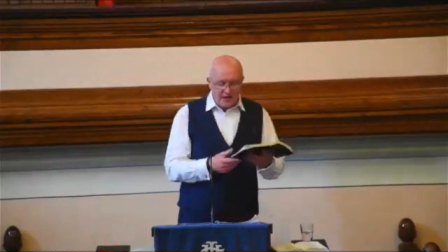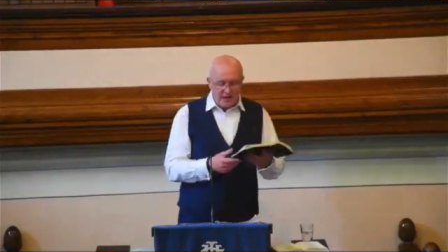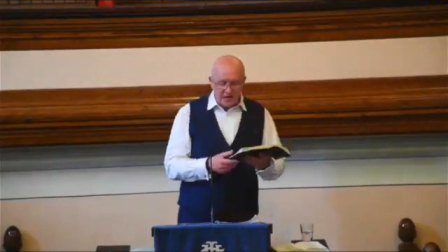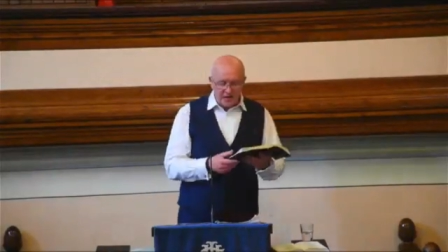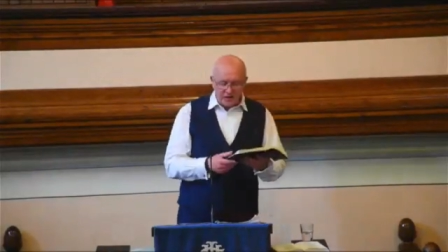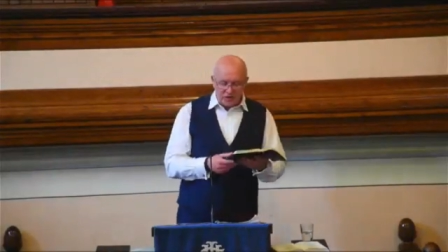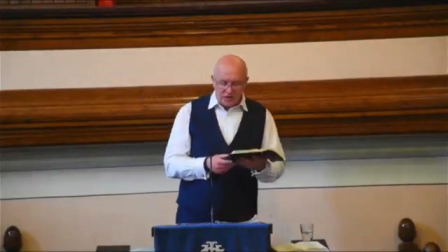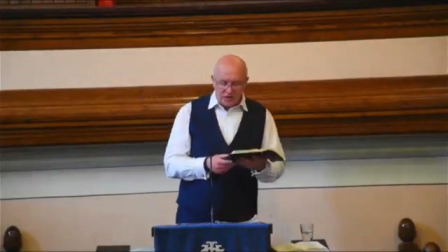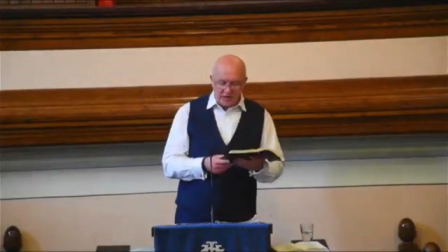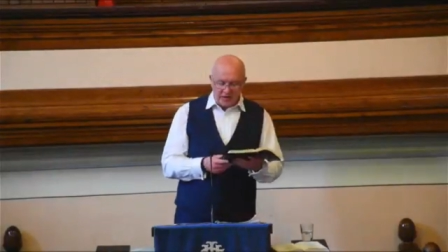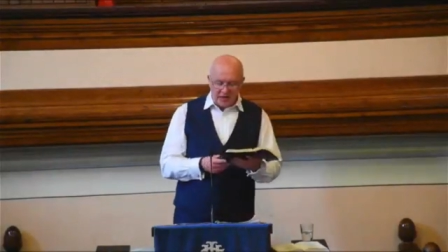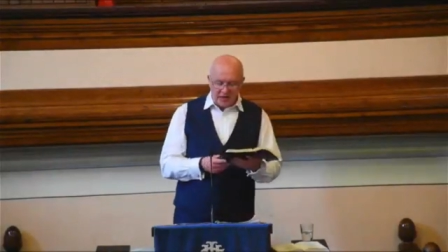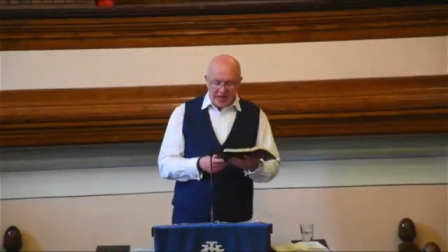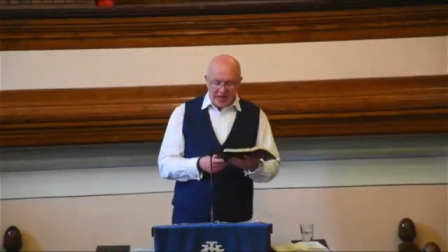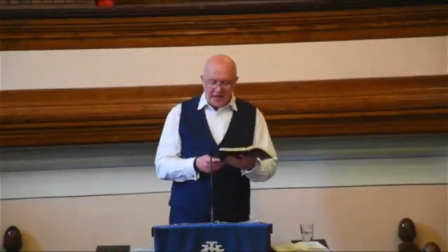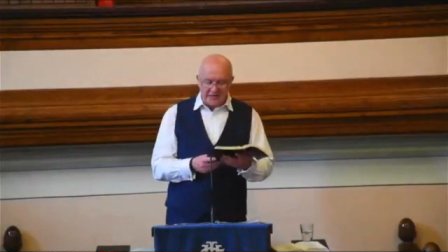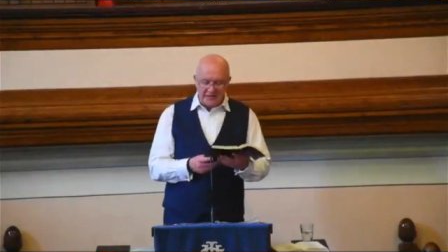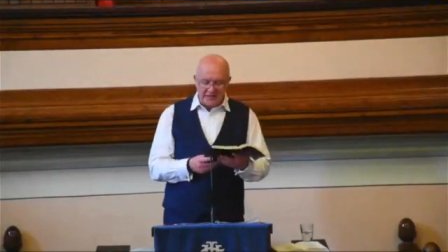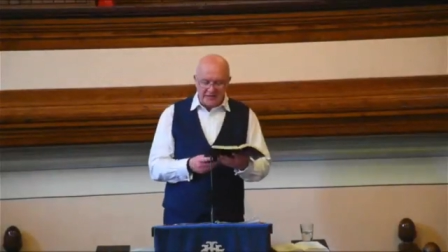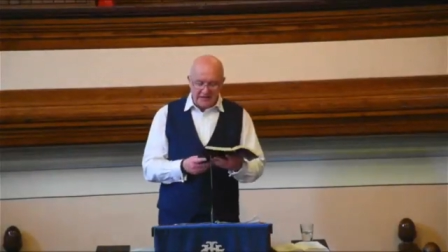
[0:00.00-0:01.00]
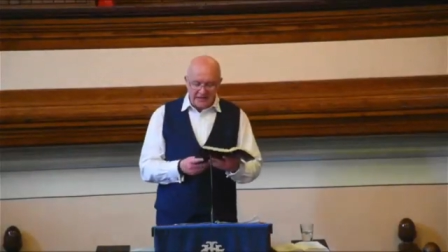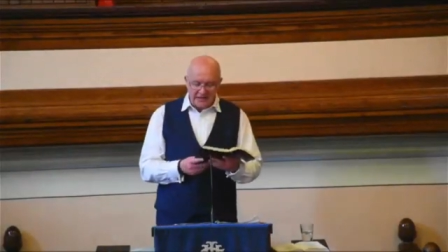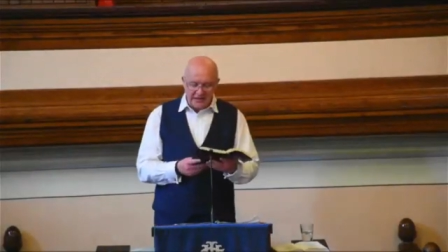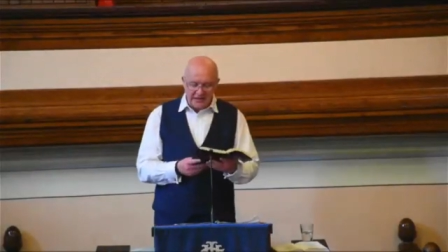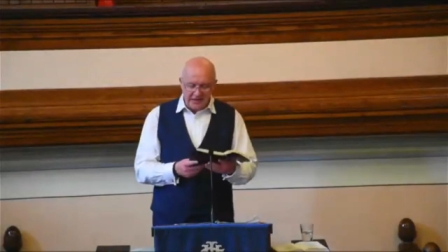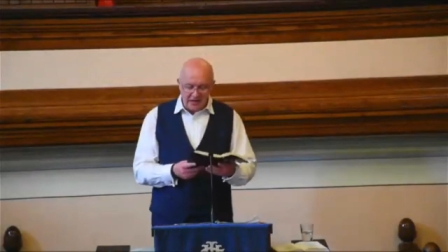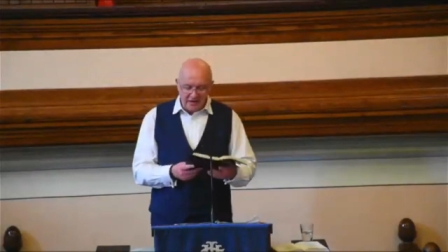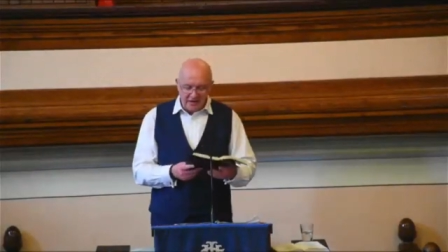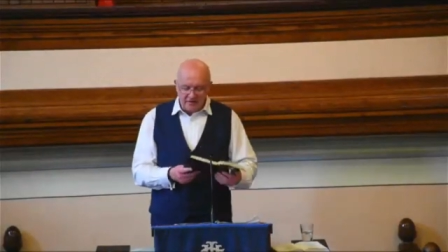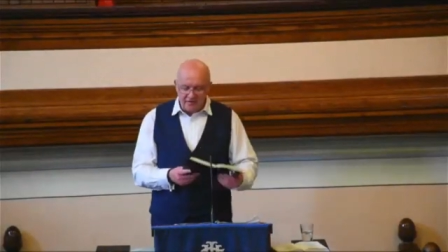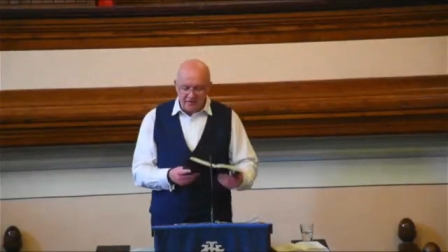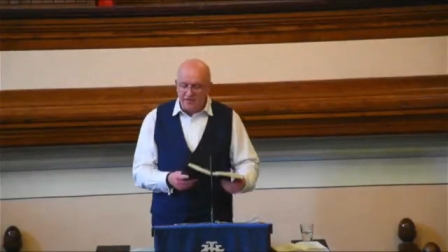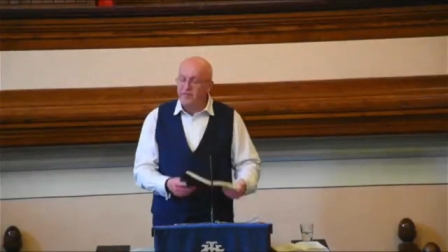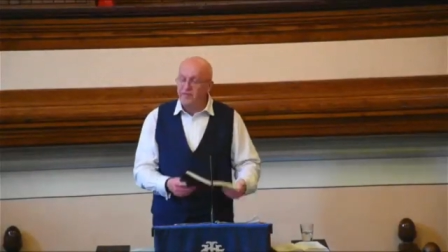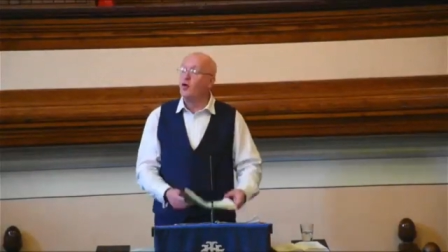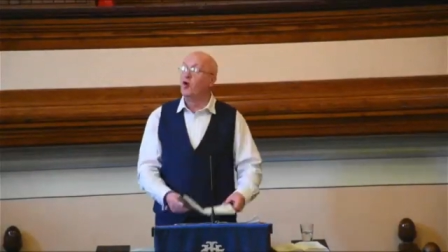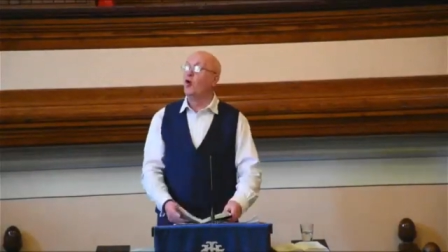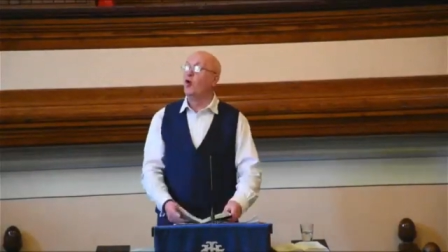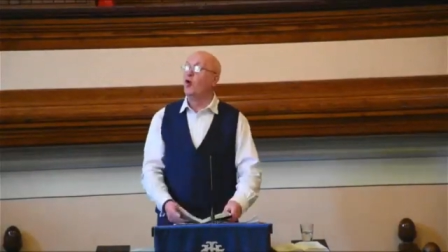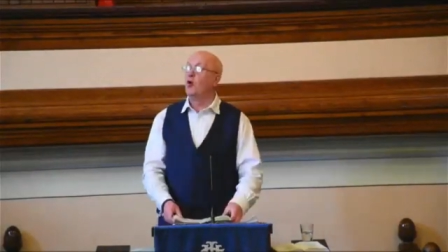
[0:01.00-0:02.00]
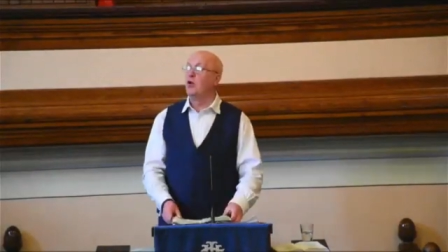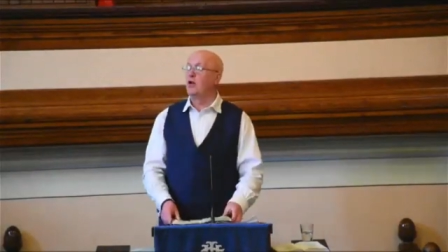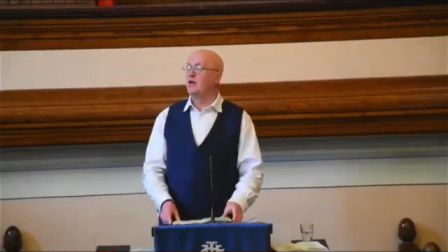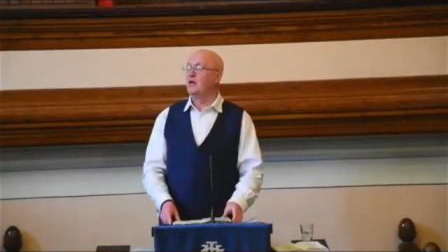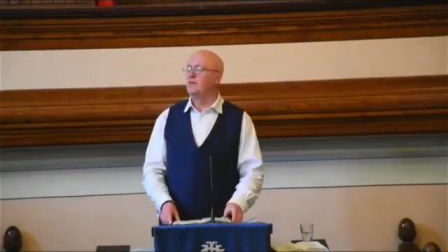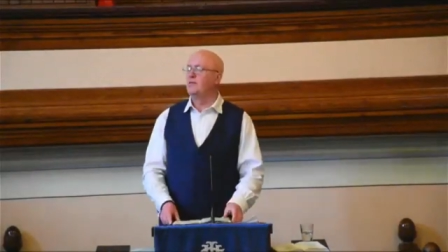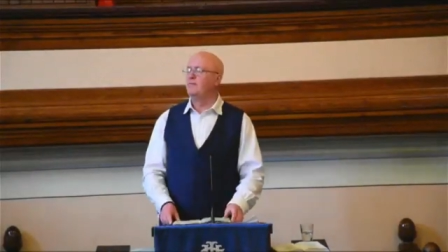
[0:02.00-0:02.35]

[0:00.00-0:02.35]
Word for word: shall utterly fall.